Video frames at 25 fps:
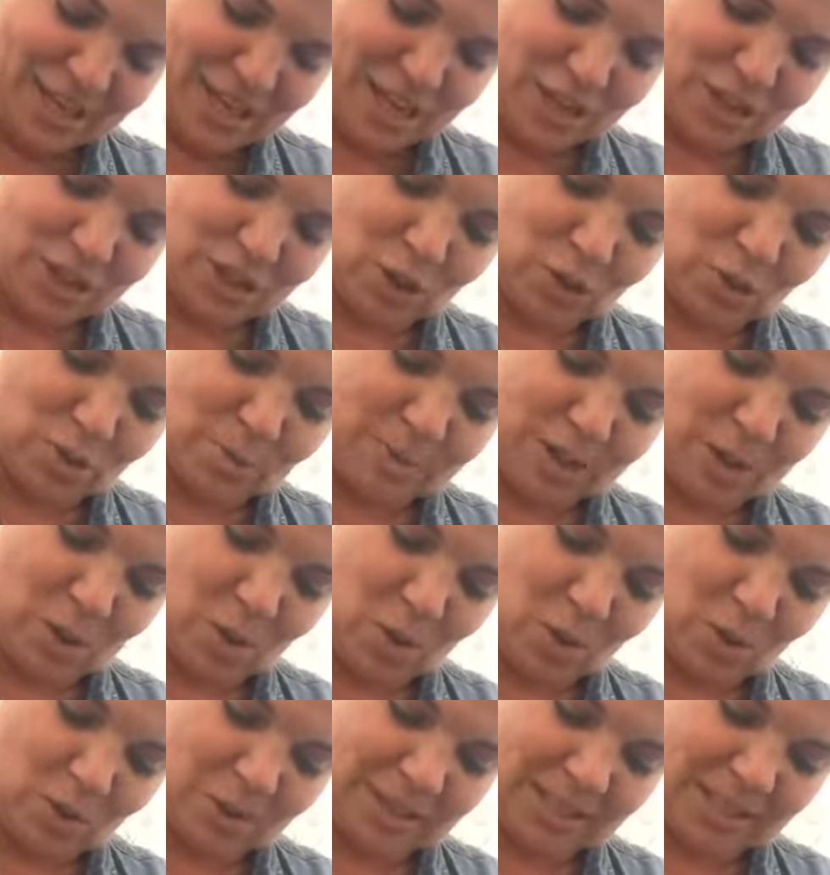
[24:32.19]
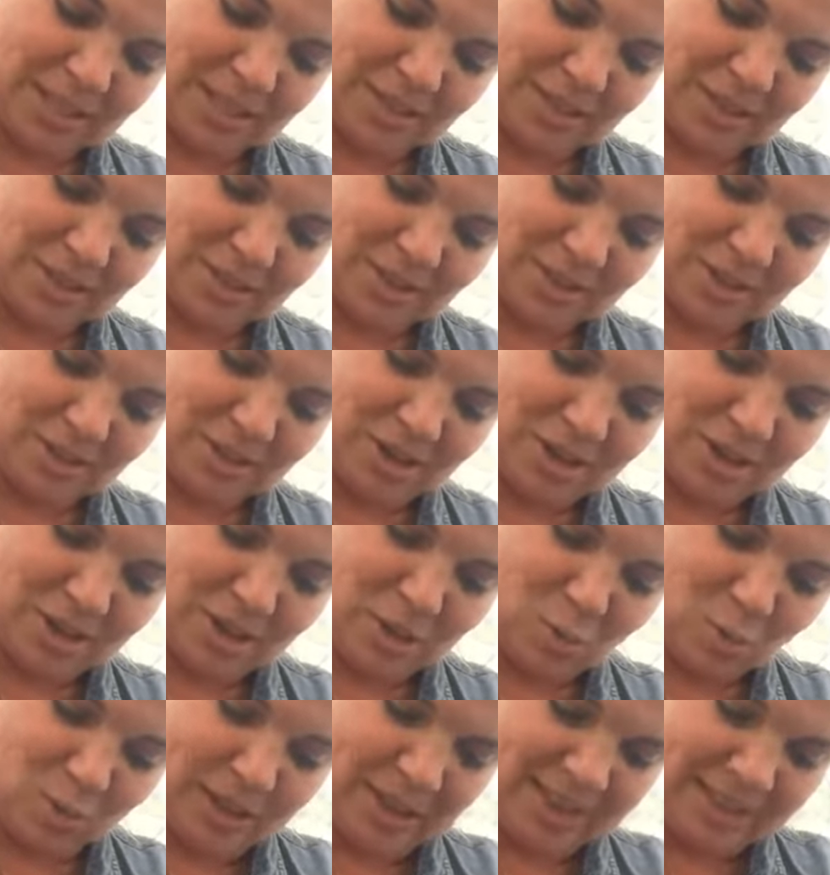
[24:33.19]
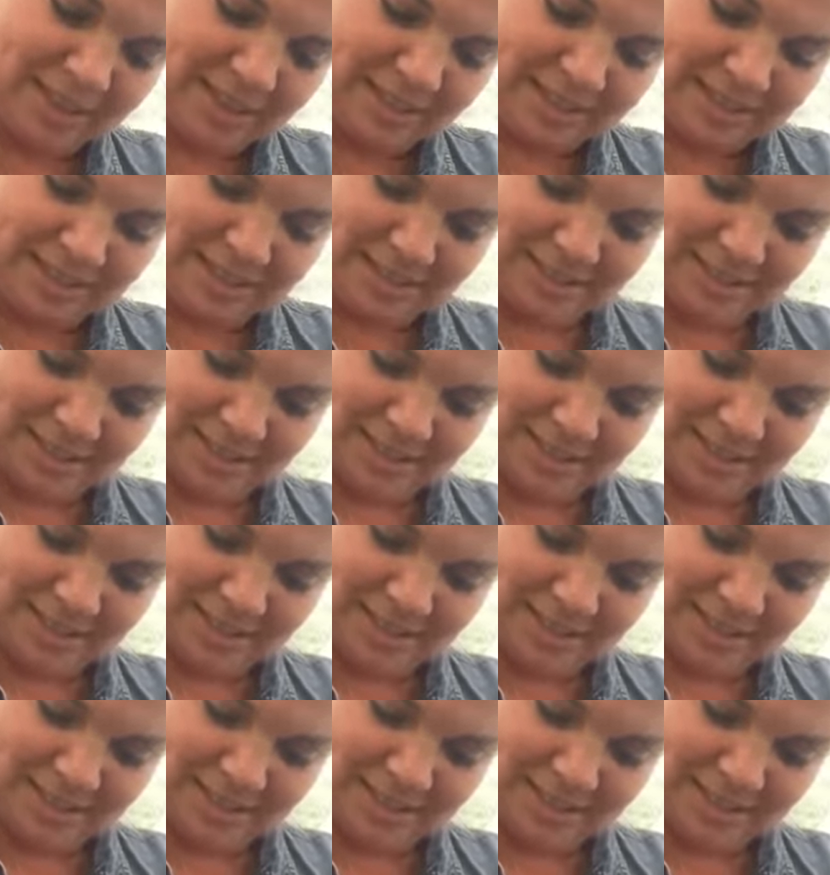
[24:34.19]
So you would be holding the wings.